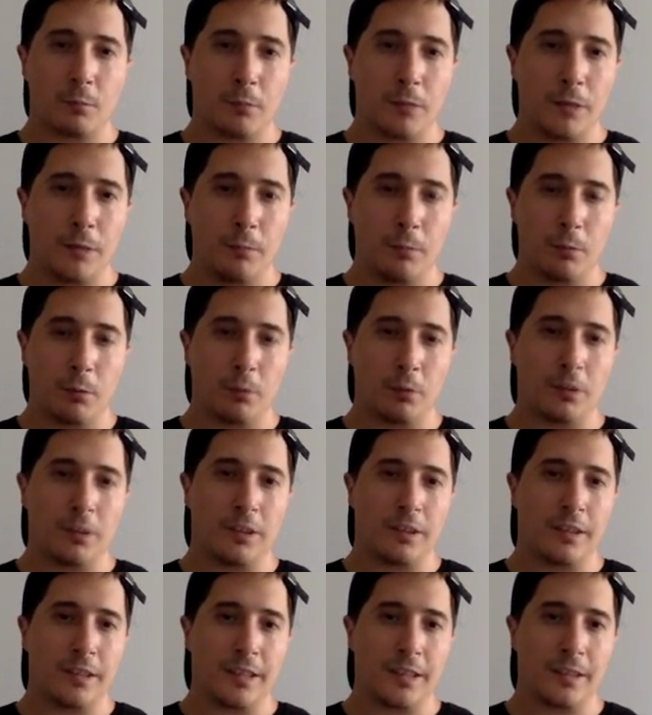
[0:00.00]
people to
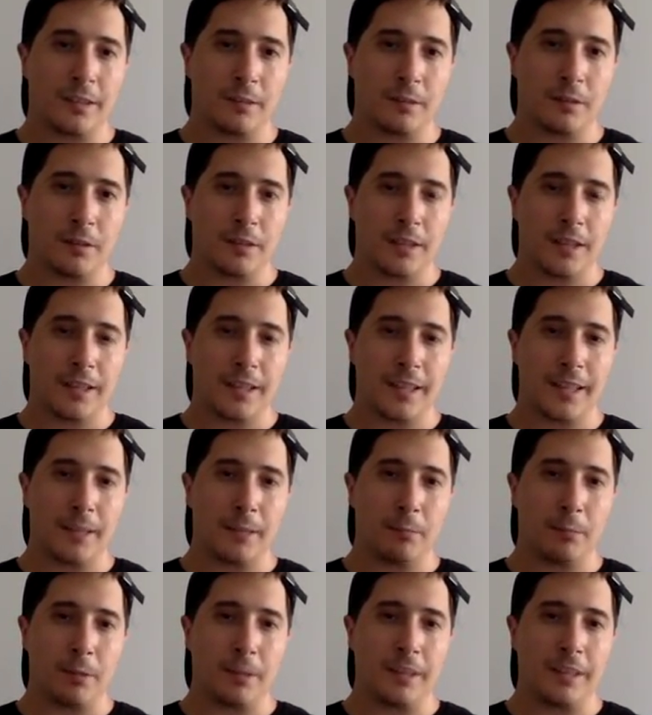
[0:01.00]
live in a
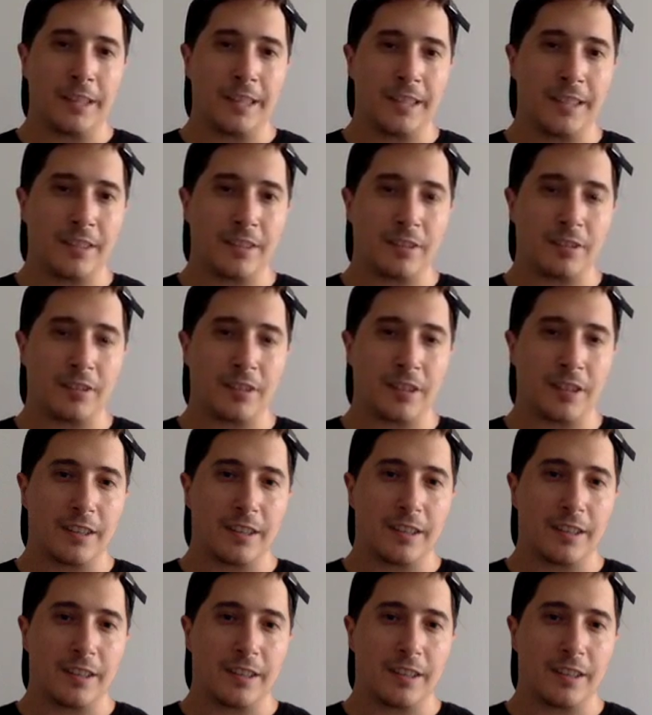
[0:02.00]
policed